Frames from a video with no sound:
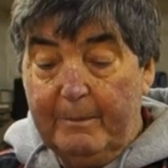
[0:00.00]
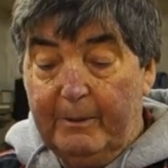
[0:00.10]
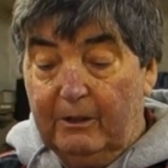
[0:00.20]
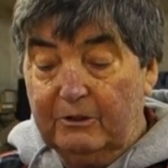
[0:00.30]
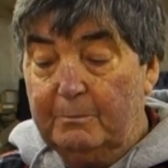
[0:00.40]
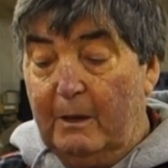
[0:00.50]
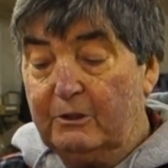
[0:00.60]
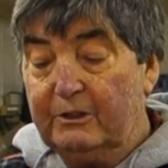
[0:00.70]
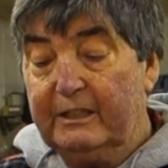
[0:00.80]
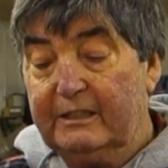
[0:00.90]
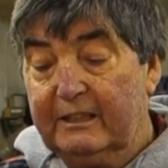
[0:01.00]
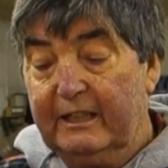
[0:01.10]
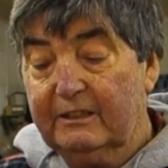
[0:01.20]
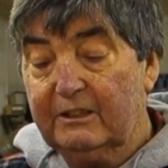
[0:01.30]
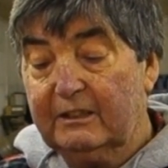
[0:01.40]
because most of these
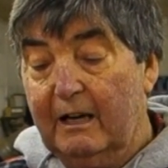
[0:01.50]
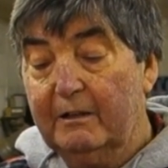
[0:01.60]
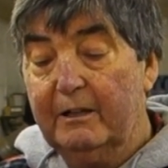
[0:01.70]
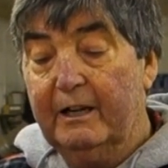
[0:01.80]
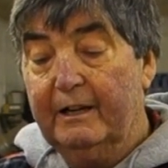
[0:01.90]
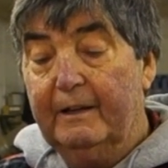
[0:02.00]
things are done